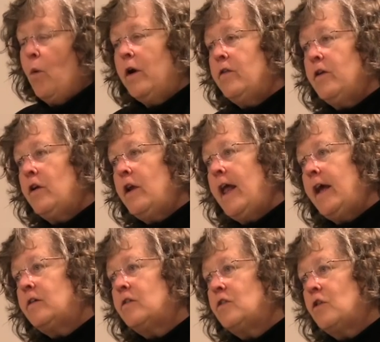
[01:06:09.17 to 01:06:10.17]
what are their
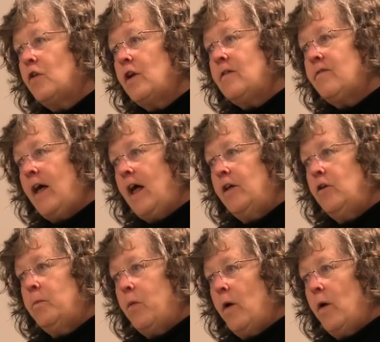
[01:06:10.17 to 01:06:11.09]
next 30 value